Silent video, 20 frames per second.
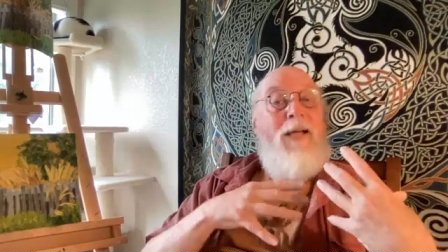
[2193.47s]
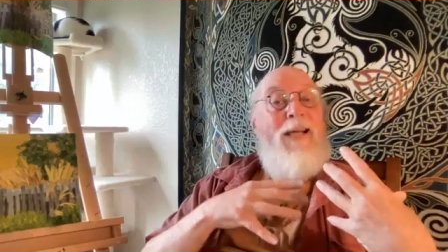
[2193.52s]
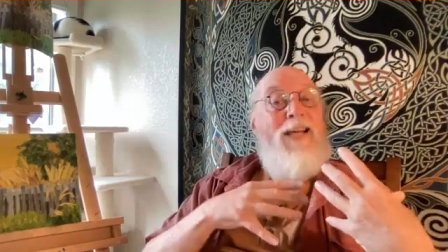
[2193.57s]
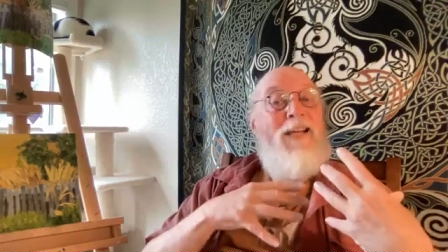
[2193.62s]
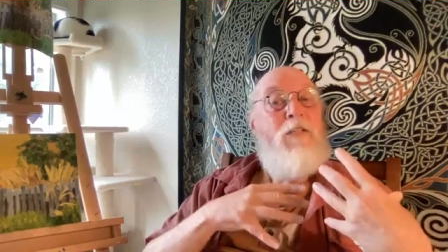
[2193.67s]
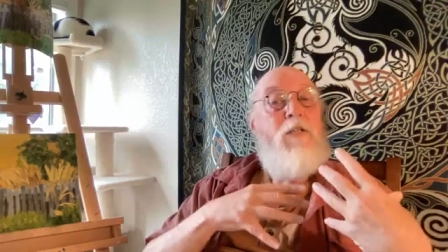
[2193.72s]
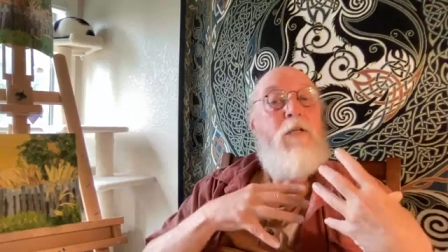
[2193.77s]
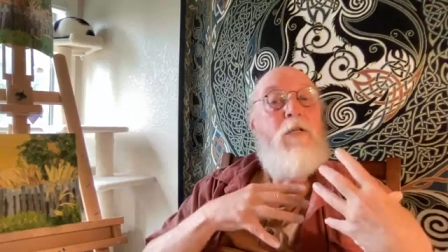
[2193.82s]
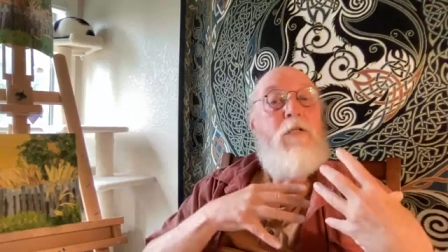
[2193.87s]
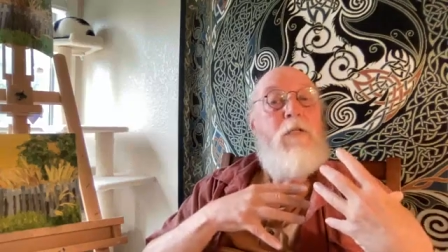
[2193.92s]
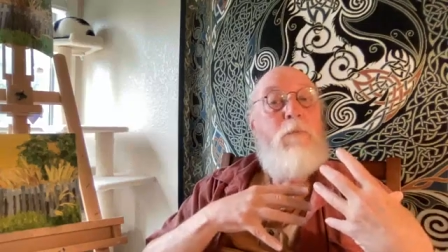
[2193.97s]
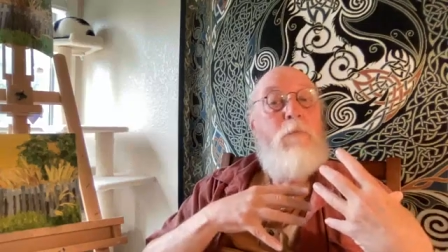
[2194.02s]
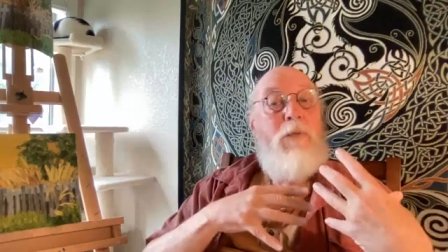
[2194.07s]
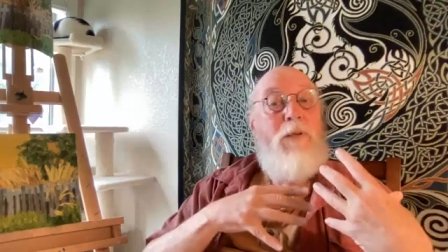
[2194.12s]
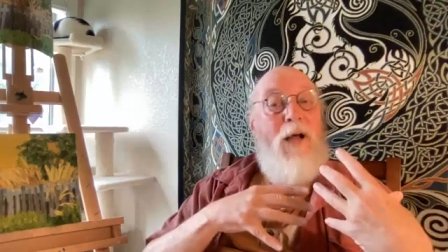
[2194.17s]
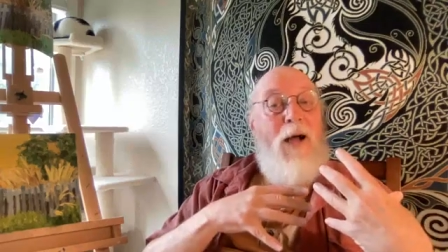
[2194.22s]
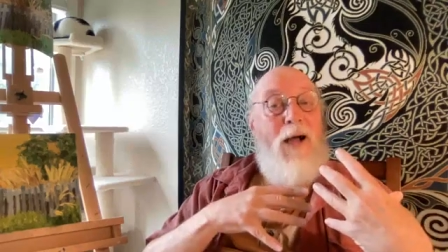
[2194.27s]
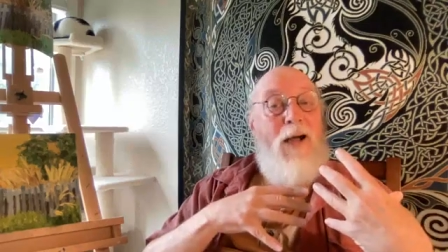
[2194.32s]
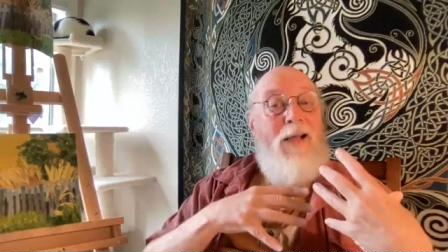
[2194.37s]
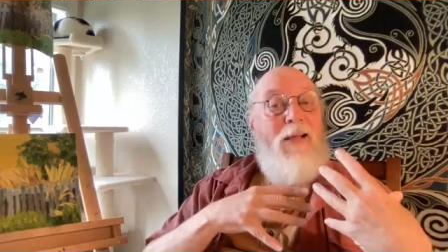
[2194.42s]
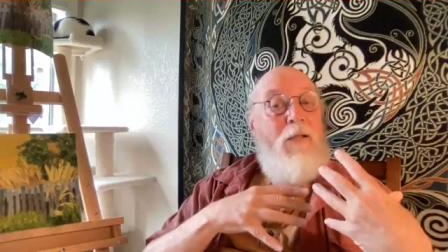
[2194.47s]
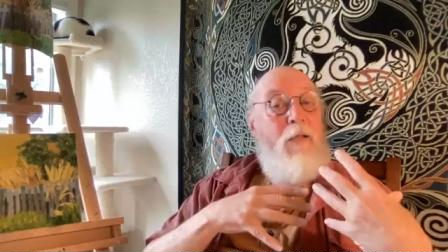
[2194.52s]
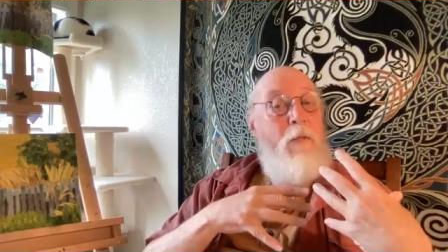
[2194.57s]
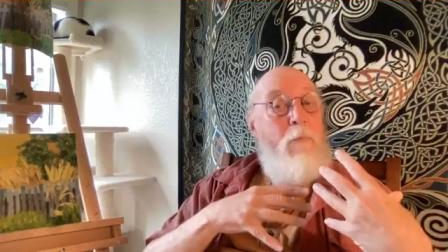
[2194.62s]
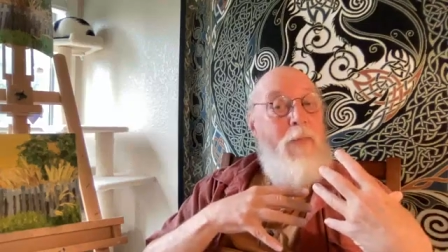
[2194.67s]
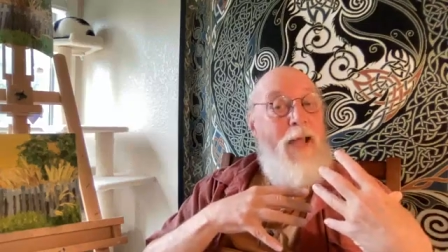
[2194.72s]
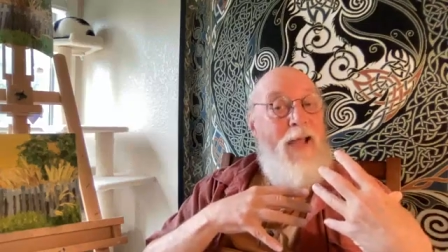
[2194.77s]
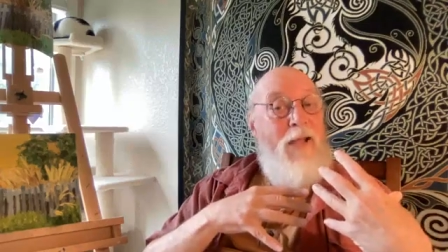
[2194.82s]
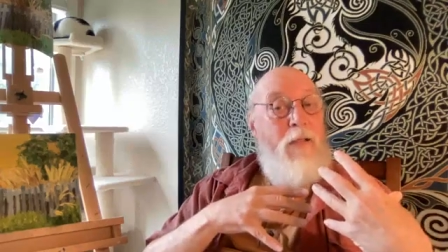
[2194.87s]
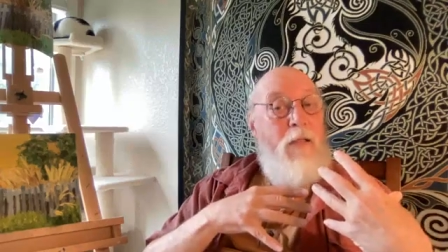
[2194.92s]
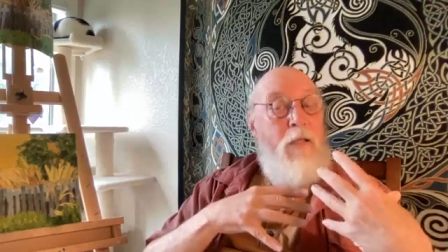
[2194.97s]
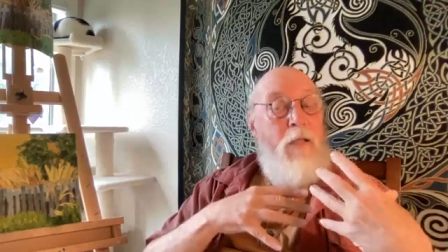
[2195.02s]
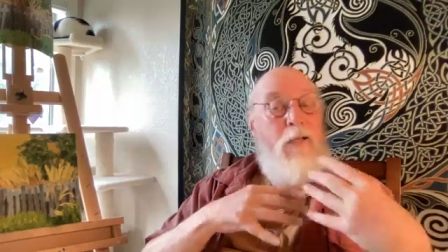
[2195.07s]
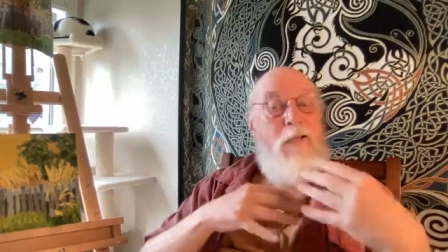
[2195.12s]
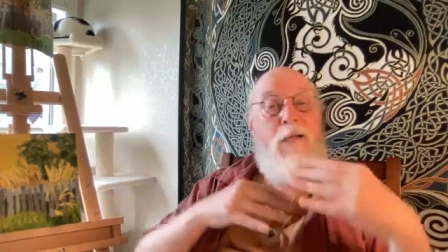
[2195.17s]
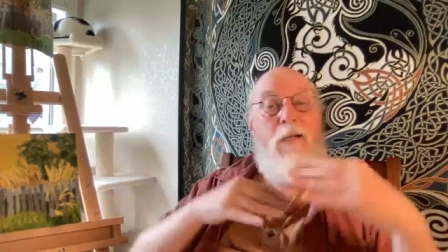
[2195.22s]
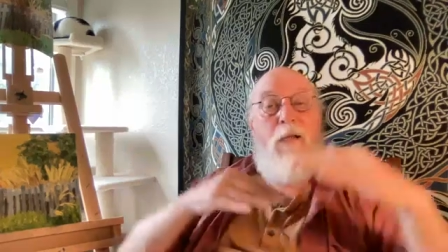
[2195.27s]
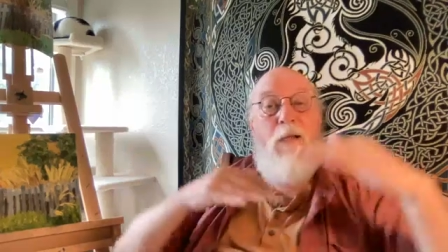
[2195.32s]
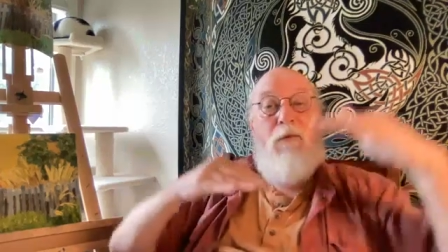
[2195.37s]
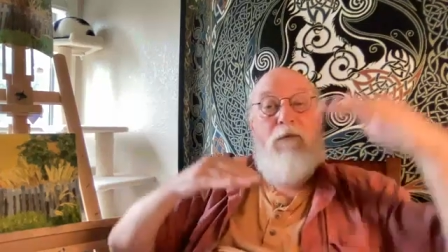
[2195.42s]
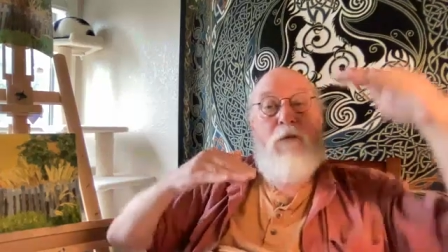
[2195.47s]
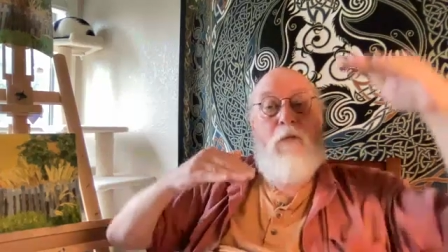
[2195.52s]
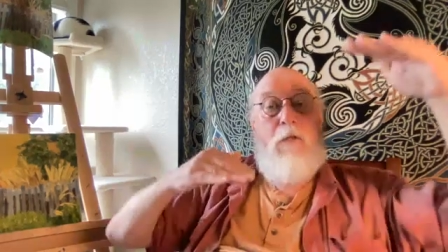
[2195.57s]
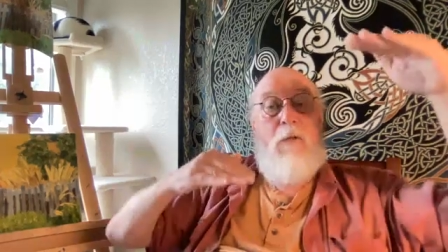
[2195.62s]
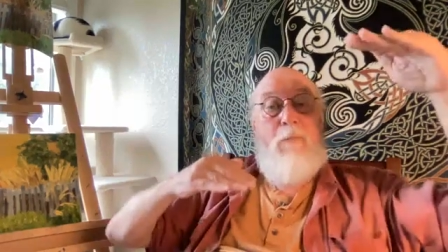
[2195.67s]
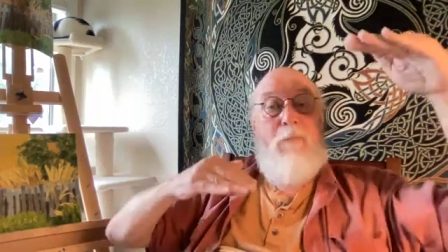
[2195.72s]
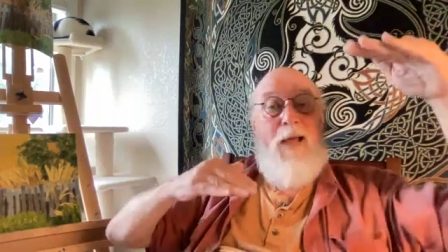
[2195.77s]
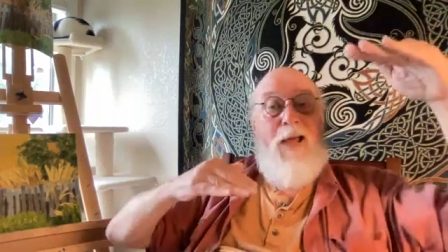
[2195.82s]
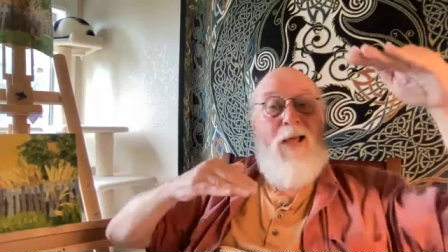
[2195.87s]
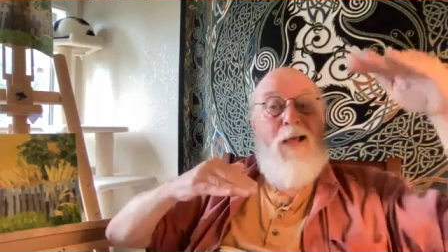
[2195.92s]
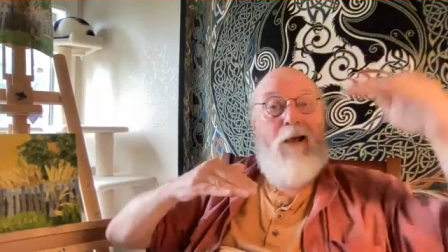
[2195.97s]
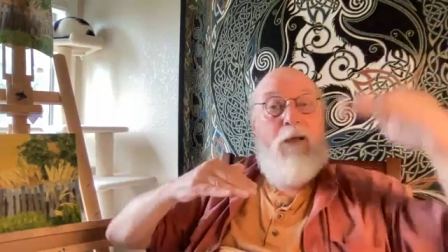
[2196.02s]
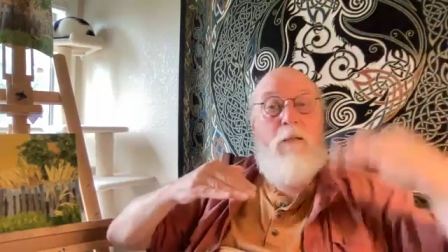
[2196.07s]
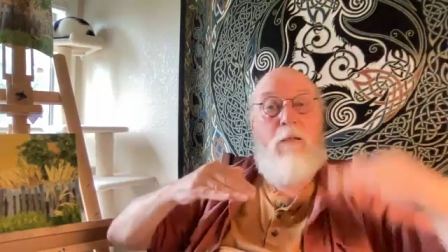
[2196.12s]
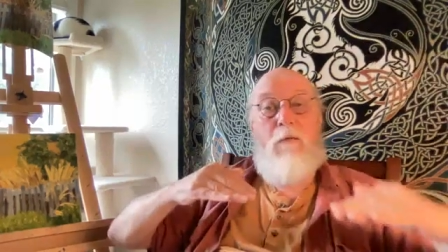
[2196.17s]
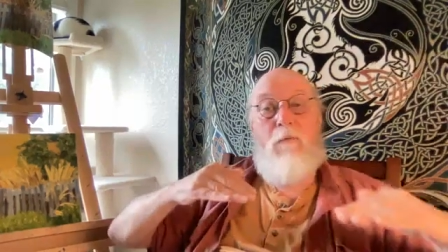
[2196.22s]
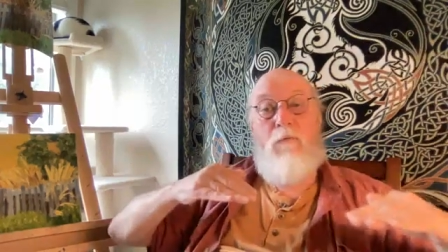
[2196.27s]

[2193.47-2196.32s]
It's a supply and demand thing. If the demand